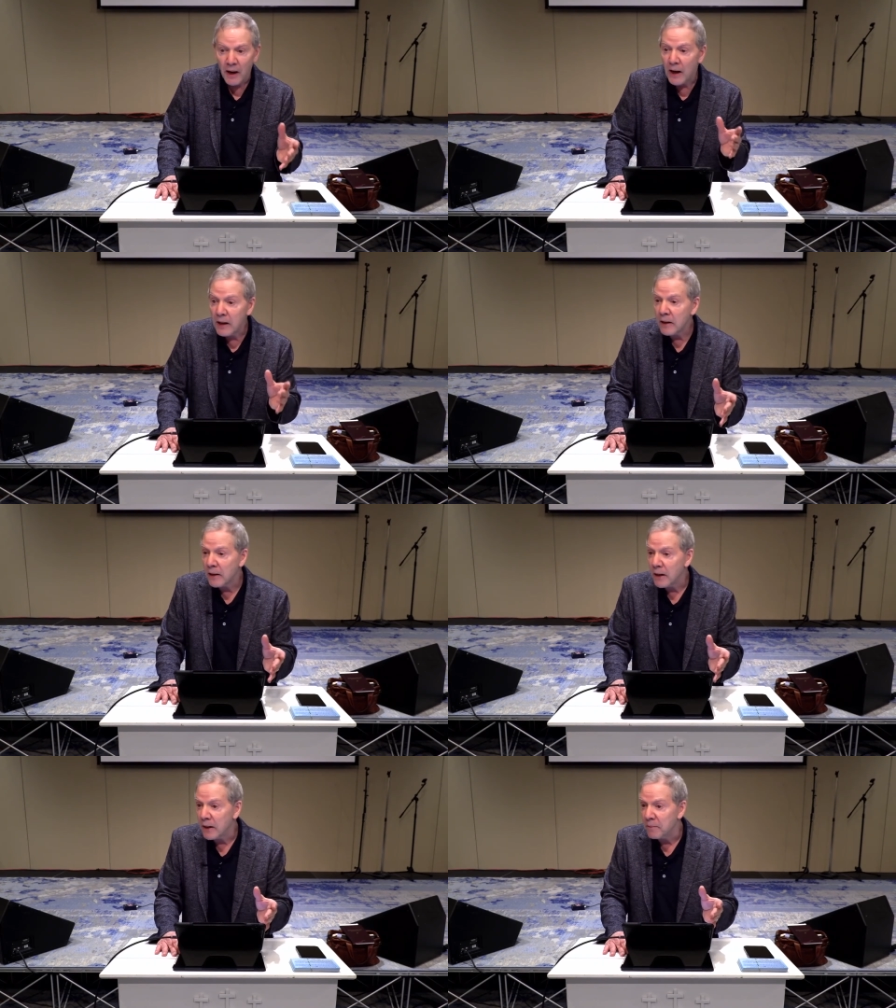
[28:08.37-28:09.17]
I
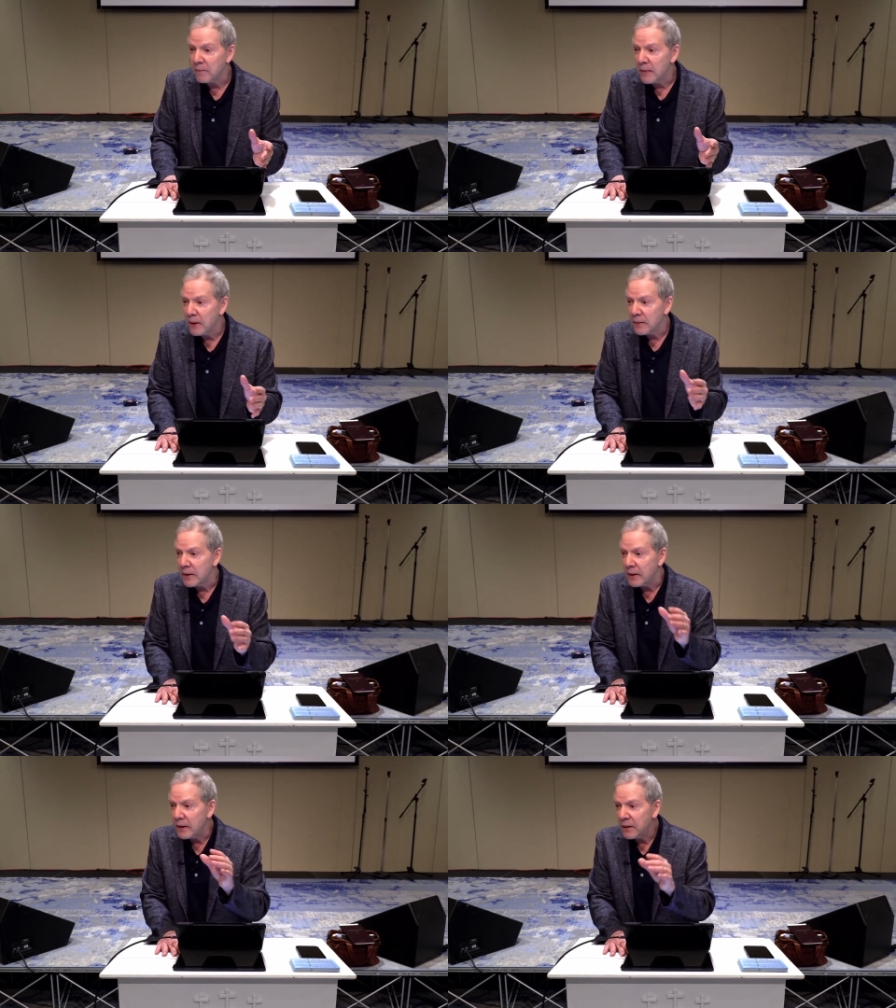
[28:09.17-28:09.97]
claim
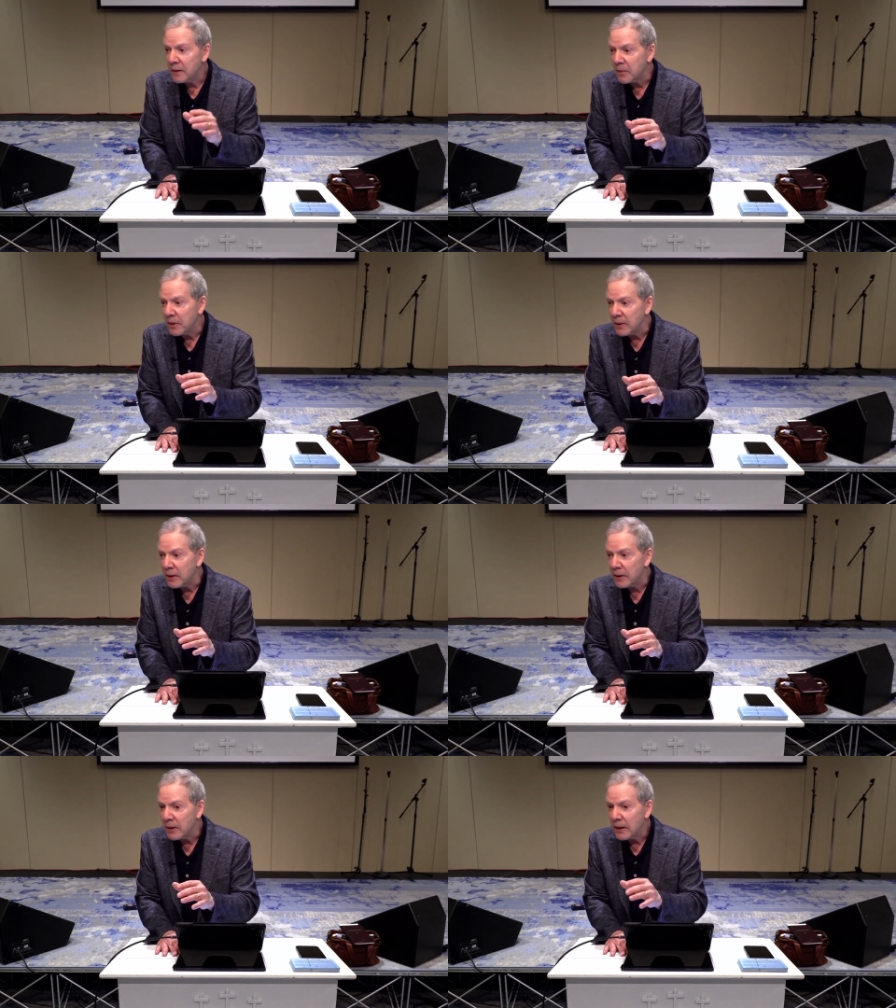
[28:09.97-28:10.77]
that
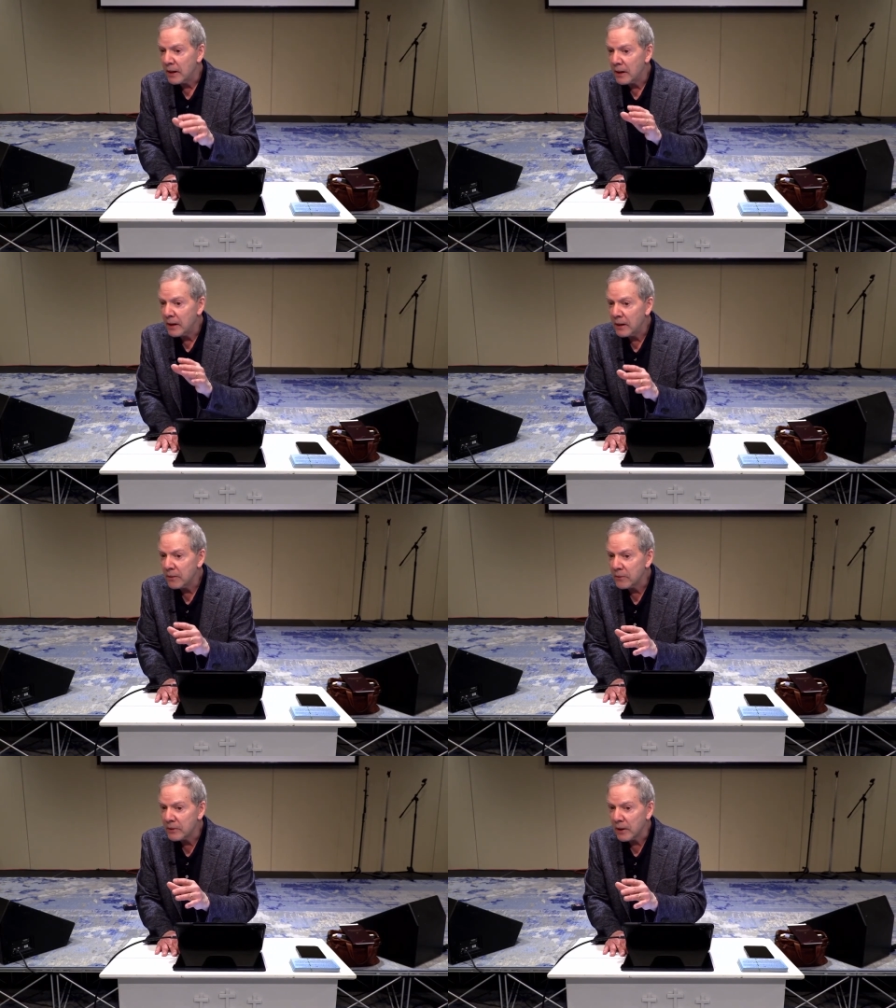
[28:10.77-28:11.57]
intimacy
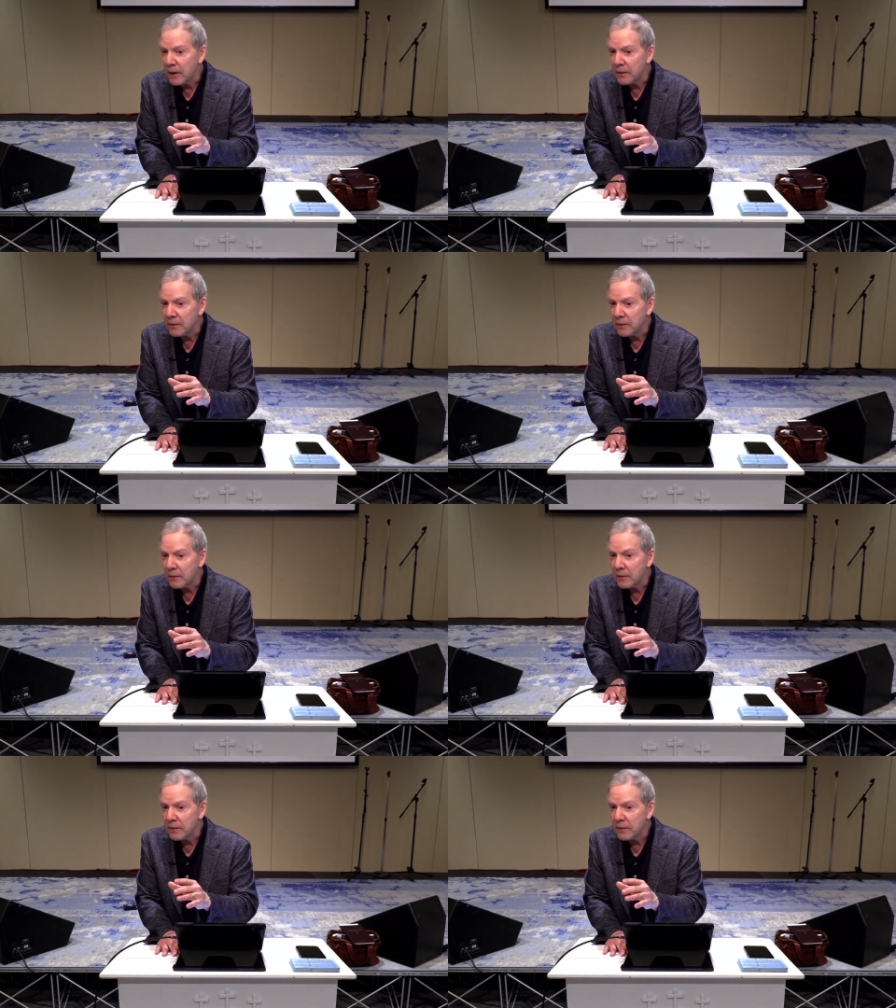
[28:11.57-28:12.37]

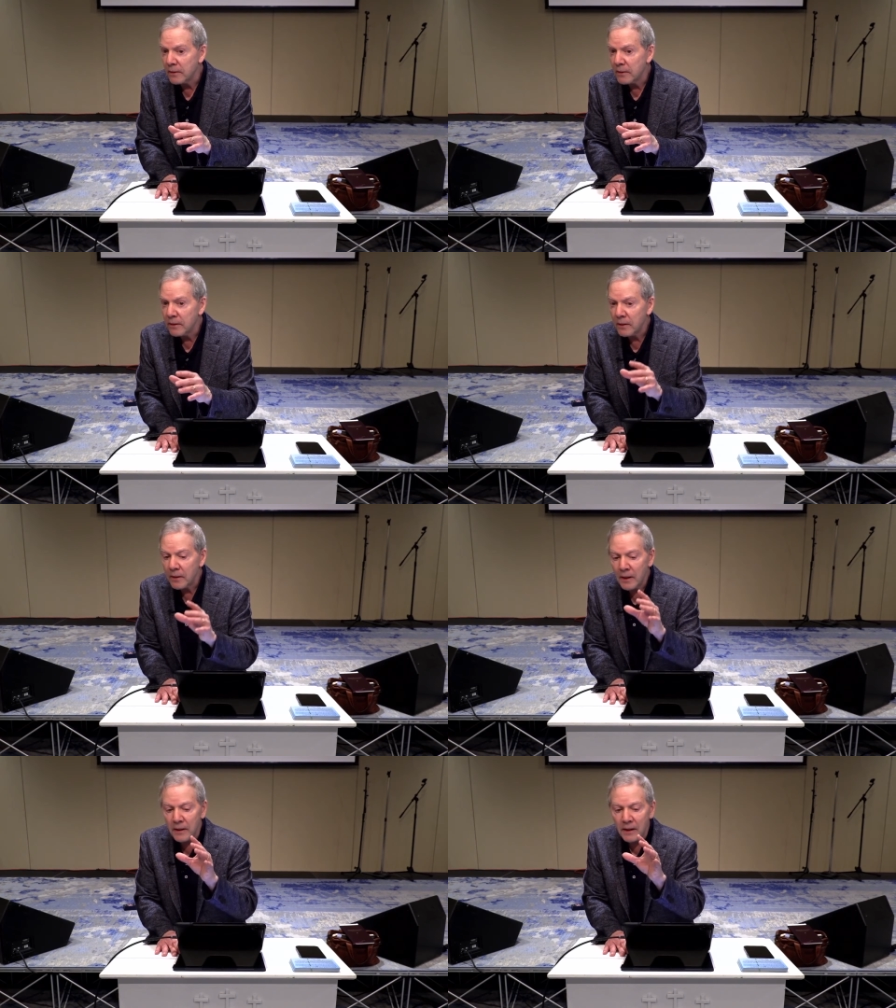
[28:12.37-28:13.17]
energizes
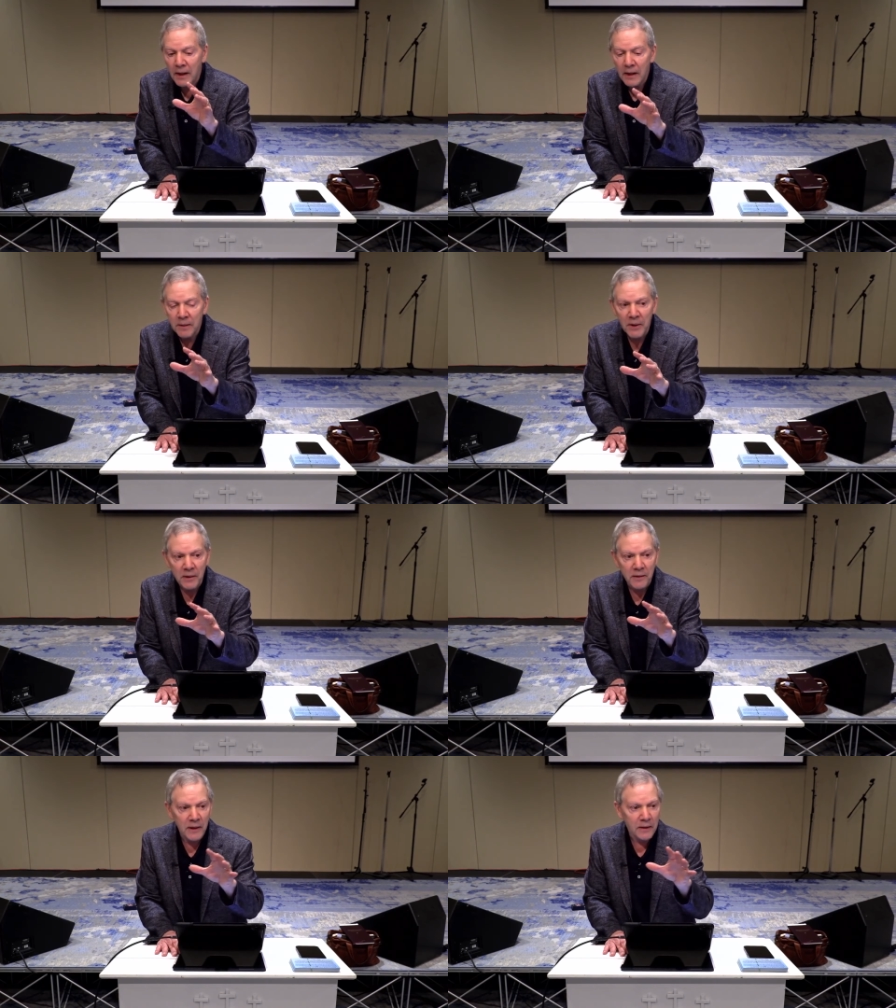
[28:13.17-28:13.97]
and
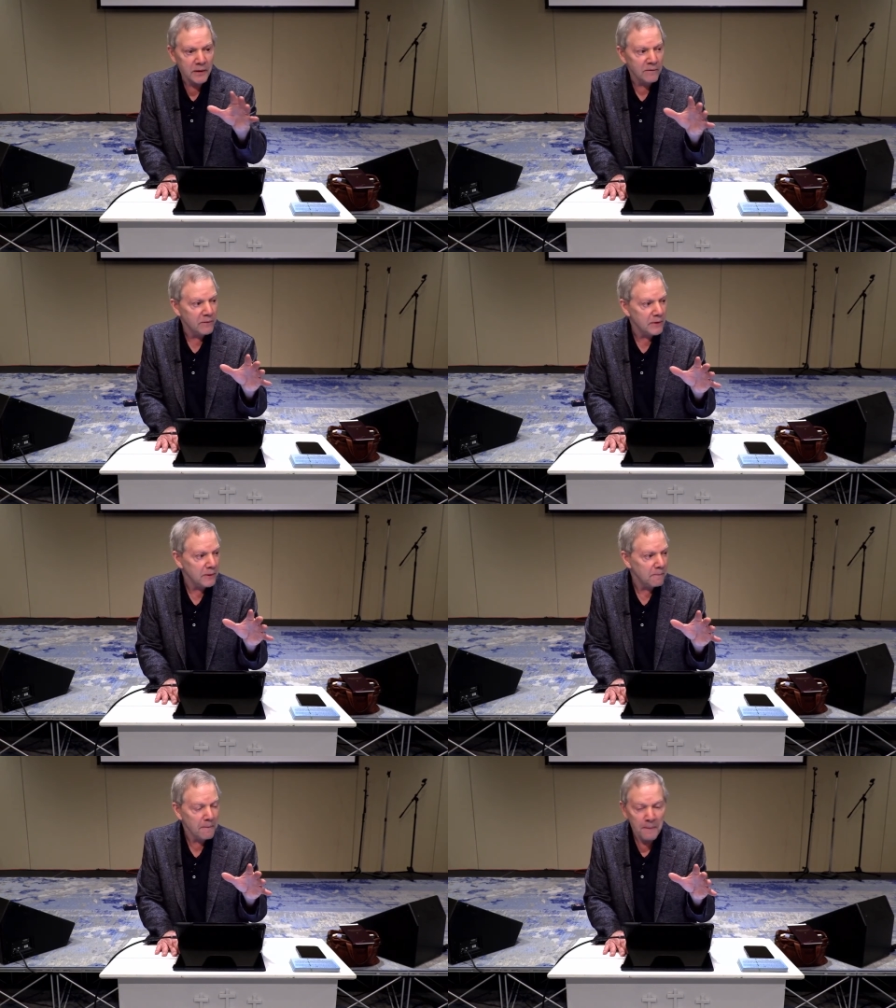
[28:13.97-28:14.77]
animates activity.